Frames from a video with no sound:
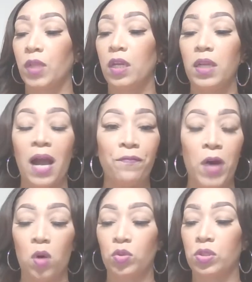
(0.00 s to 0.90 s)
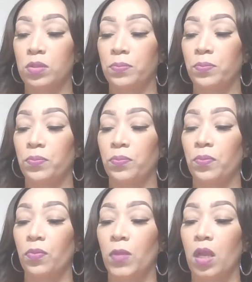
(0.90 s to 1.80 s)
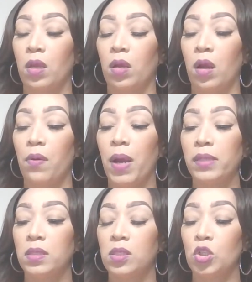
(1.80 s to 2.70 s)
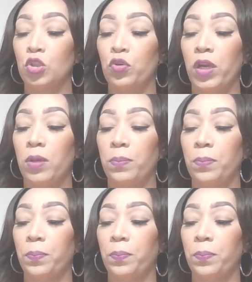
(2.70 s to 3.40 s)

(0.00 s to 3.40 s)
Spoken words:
not false. All right, this is a dream.